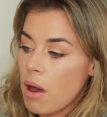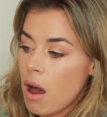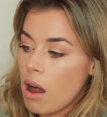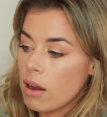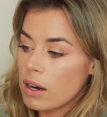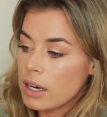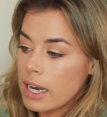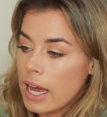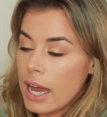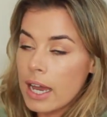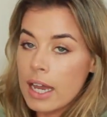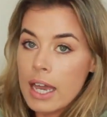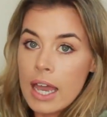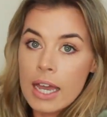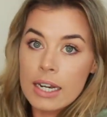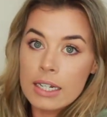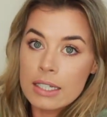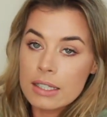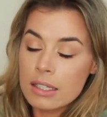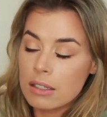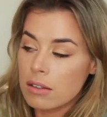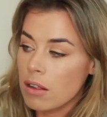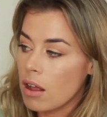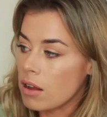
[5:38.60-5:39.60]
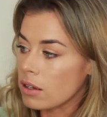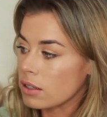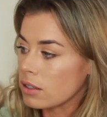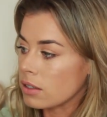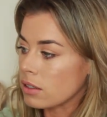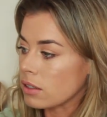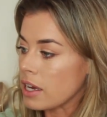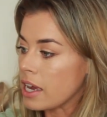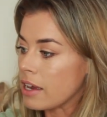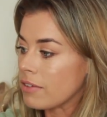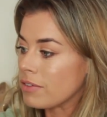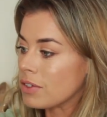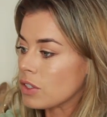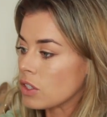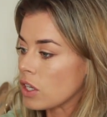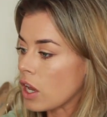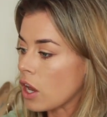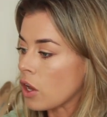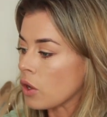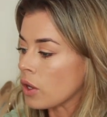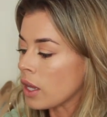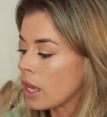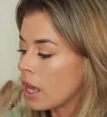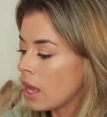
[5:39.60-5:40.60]
mock neck and it's long sleeve,
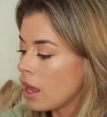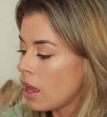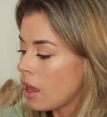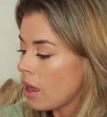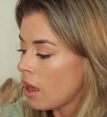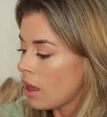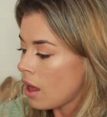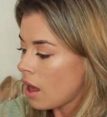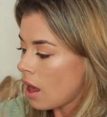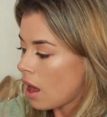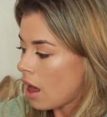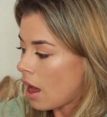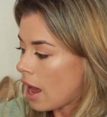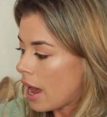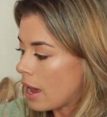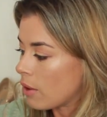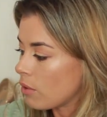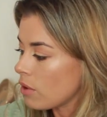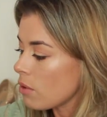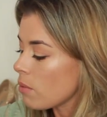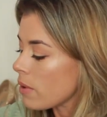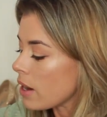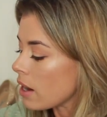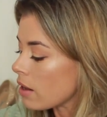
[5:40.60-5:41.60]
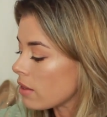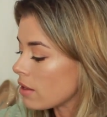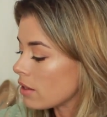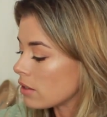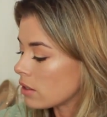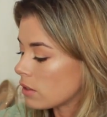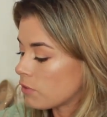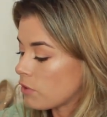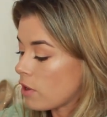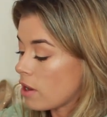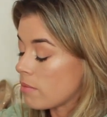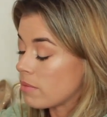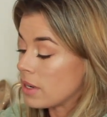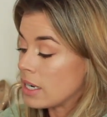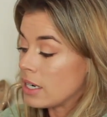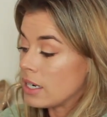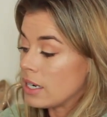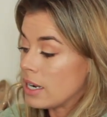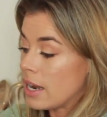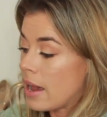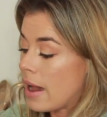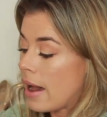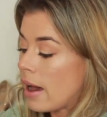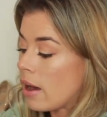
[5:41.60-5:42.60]
so I will wear this from
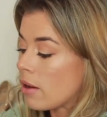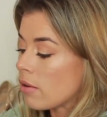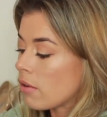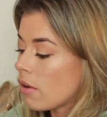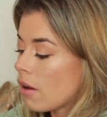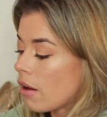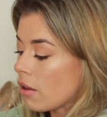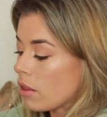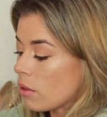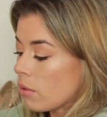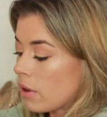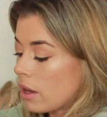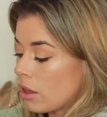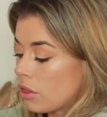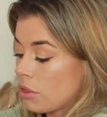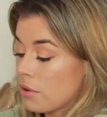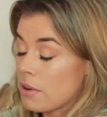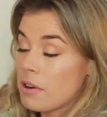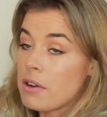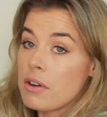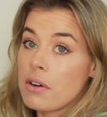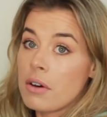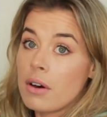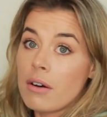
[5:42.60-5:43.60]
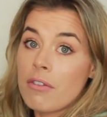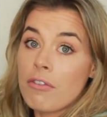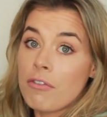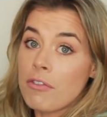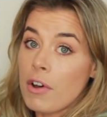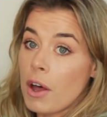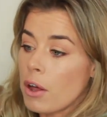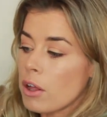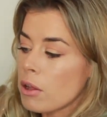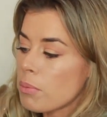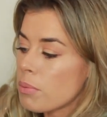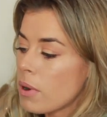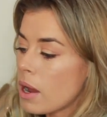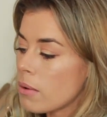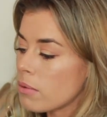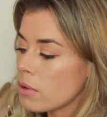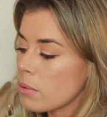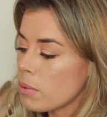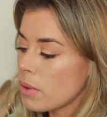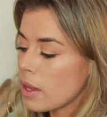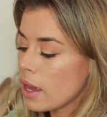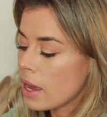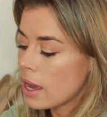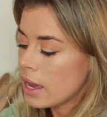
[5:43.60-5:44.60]
now all the way through fall
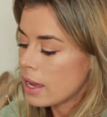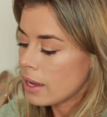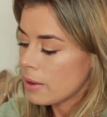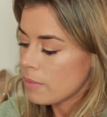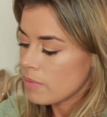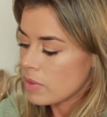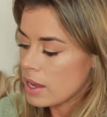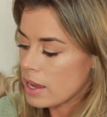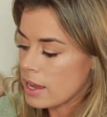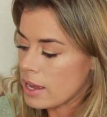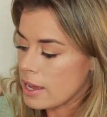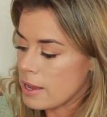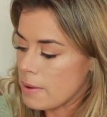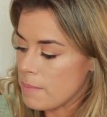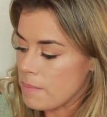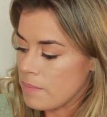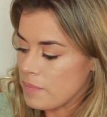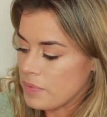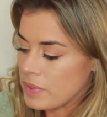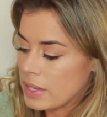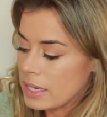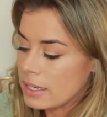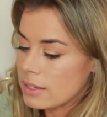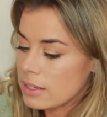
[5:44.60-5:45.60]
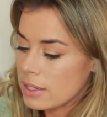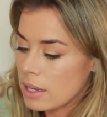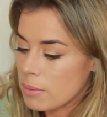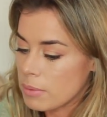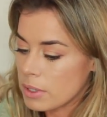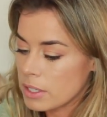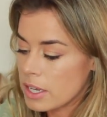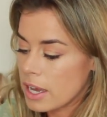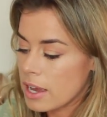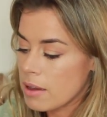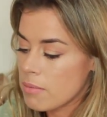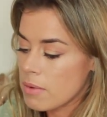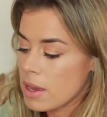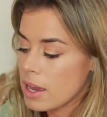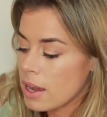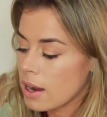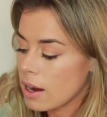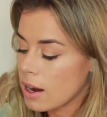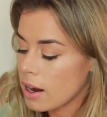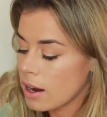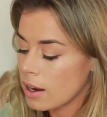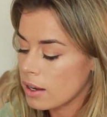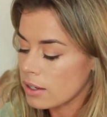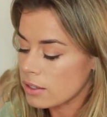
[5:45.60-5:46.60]
probably. Um, summertime
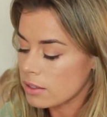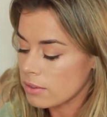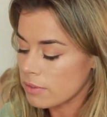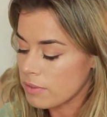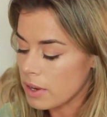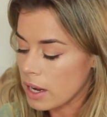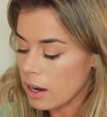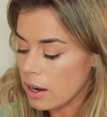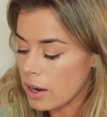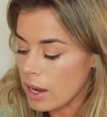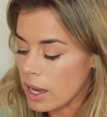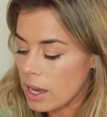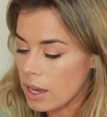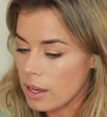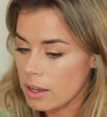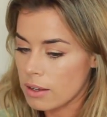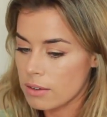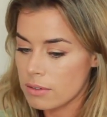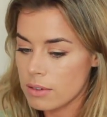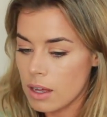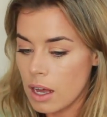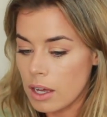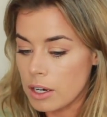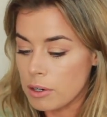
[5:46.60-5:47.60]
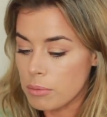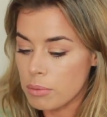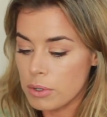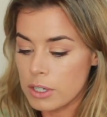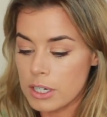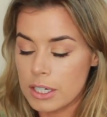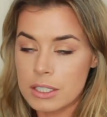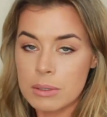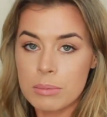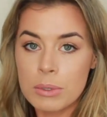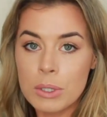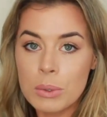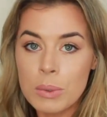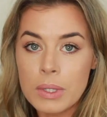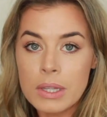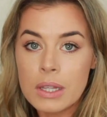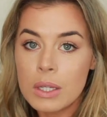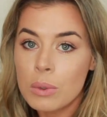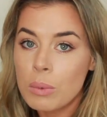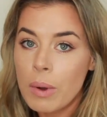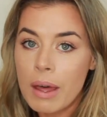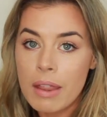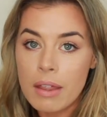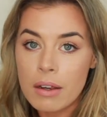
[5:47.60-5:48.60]
here is very unpredictable what
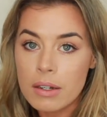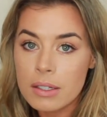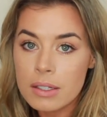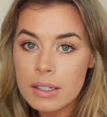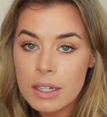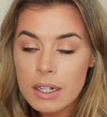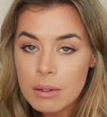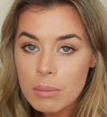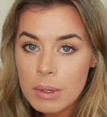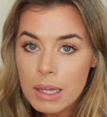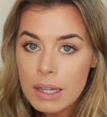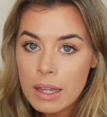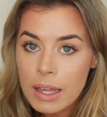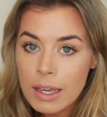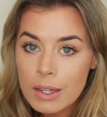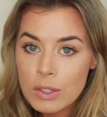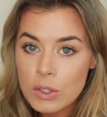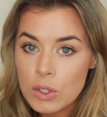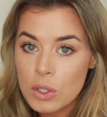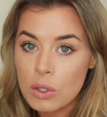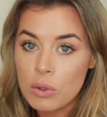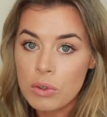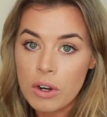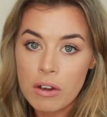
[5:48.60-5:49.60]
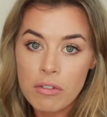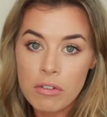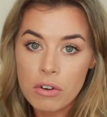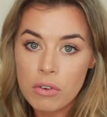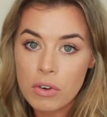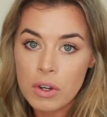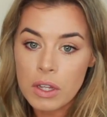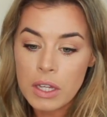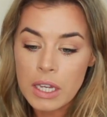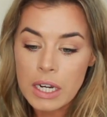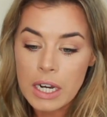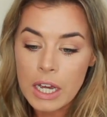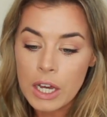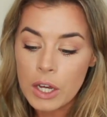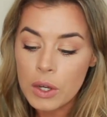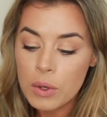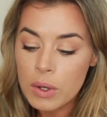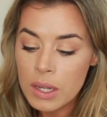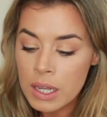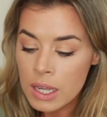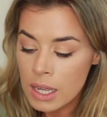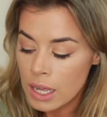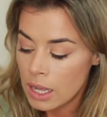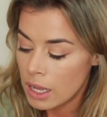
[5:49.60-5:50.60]
the weather's gonna be like so you never really
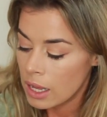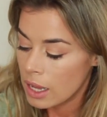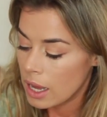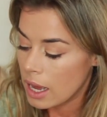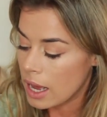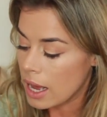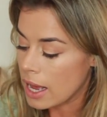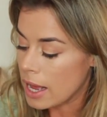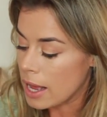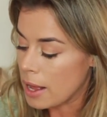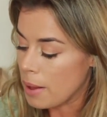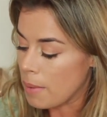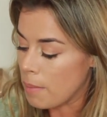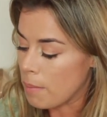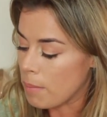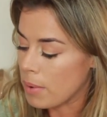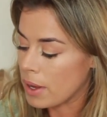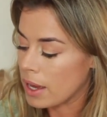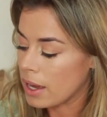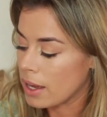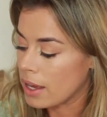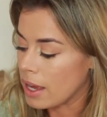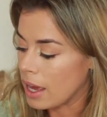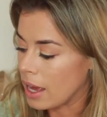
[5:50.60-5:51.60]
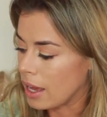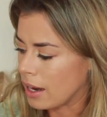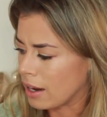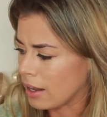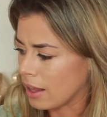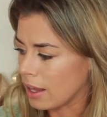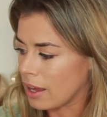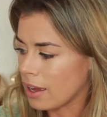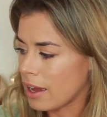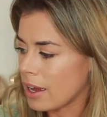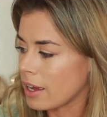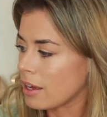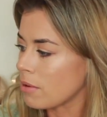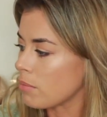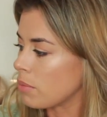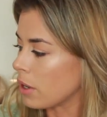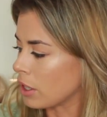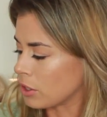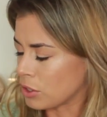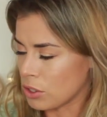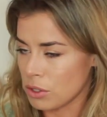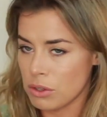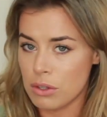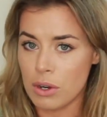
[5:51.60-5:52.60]
know. Um, but again, like I can
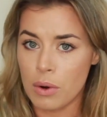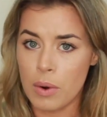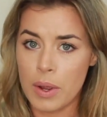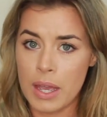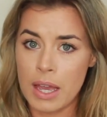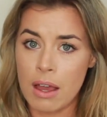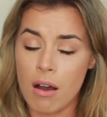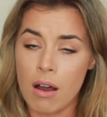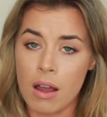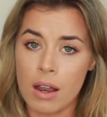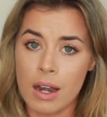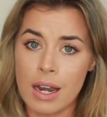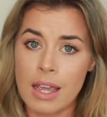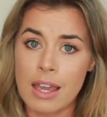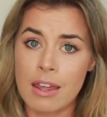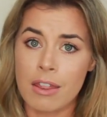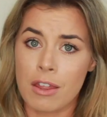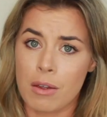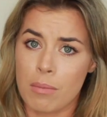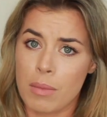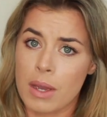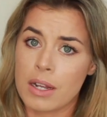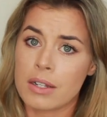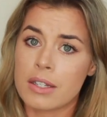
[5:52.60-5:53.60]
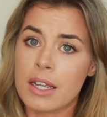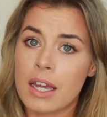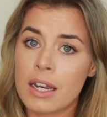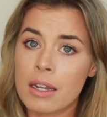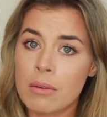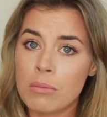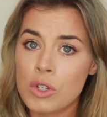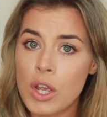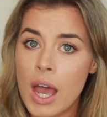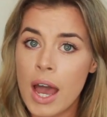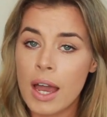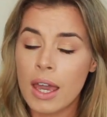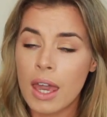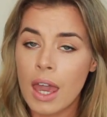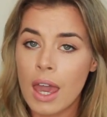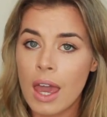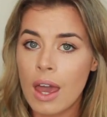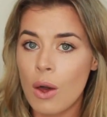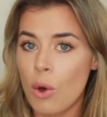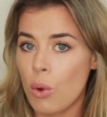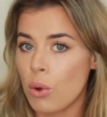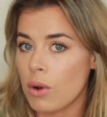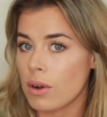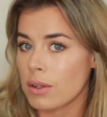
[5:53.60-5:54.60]
picture throwing on either my denim
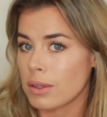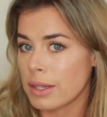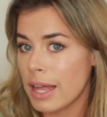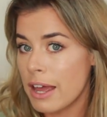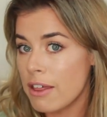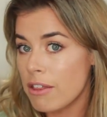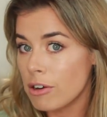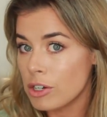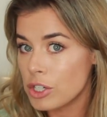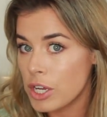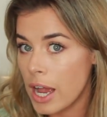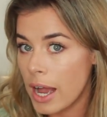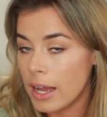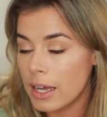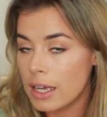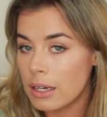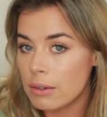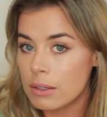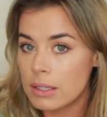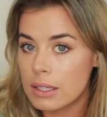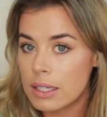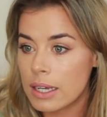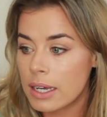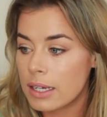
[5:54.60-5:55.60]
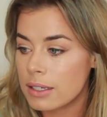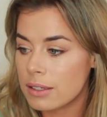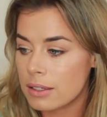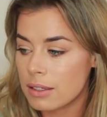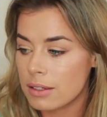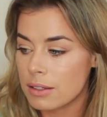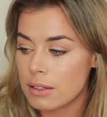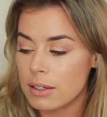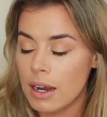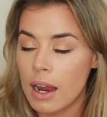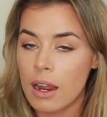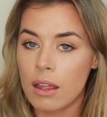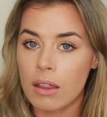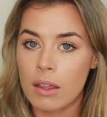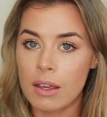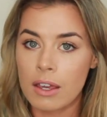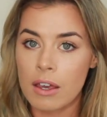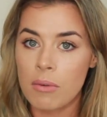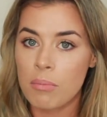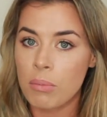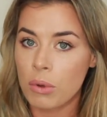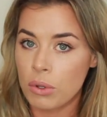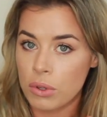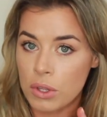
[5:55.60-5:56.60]
jacket or leather jacket with this and
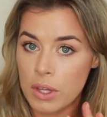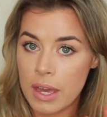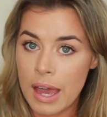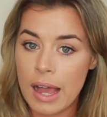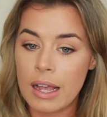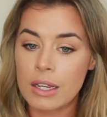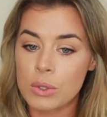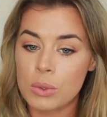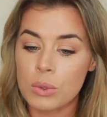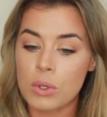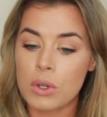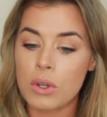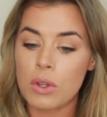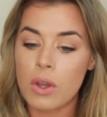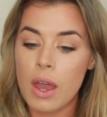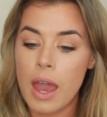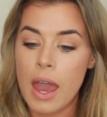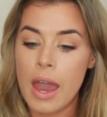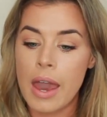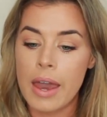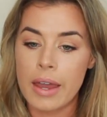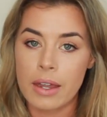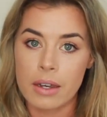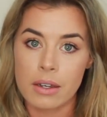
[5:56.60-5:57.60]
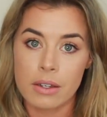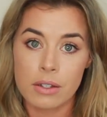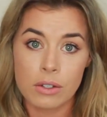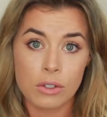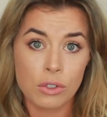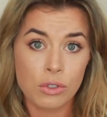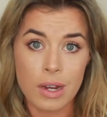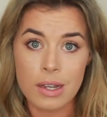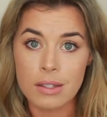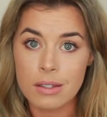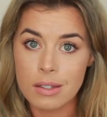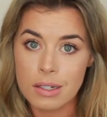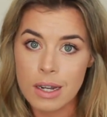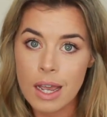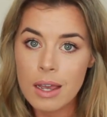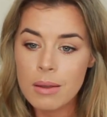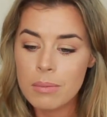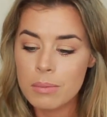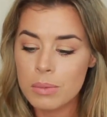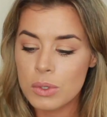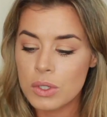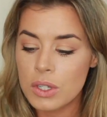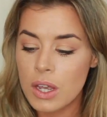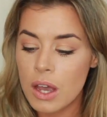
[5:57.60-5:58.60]
styling it both casual and dressed
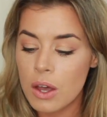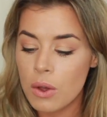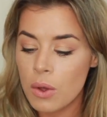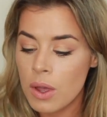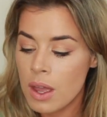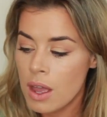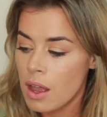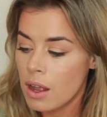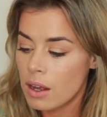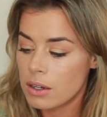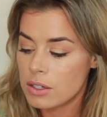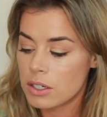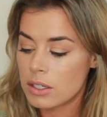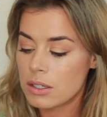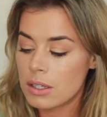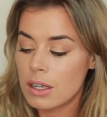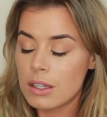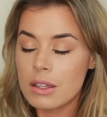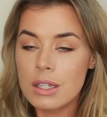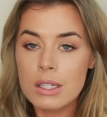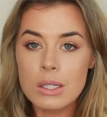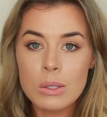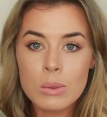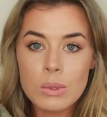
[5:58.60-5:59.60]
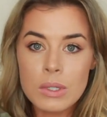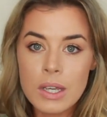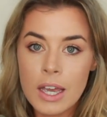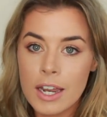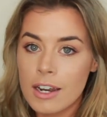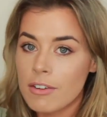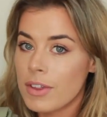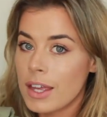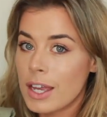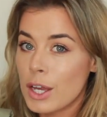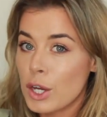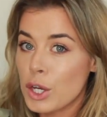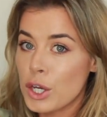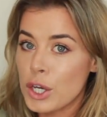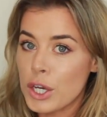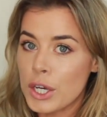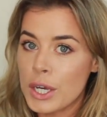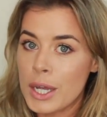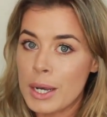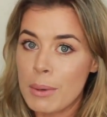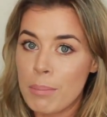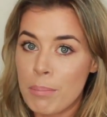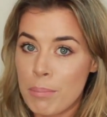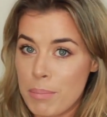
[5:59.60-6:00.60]
up. So just thought this was kind of like a
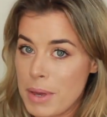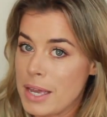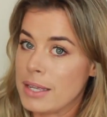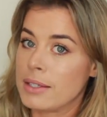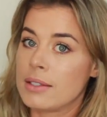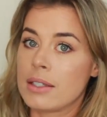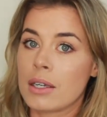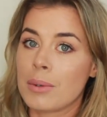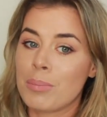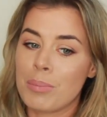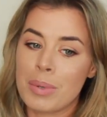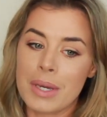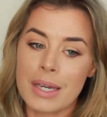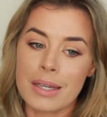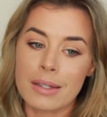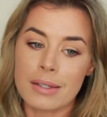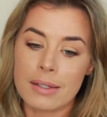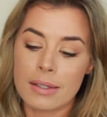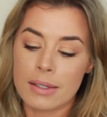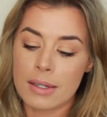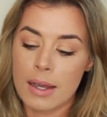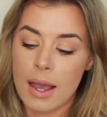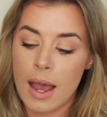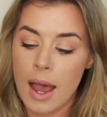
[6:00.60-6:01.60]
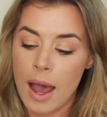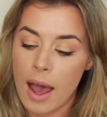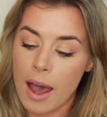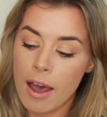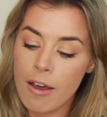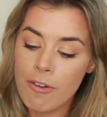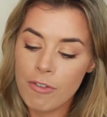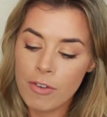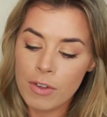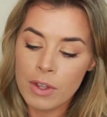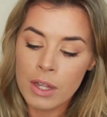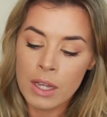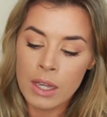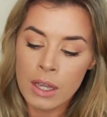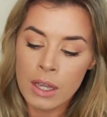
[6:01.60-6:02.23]
good basic piece to have.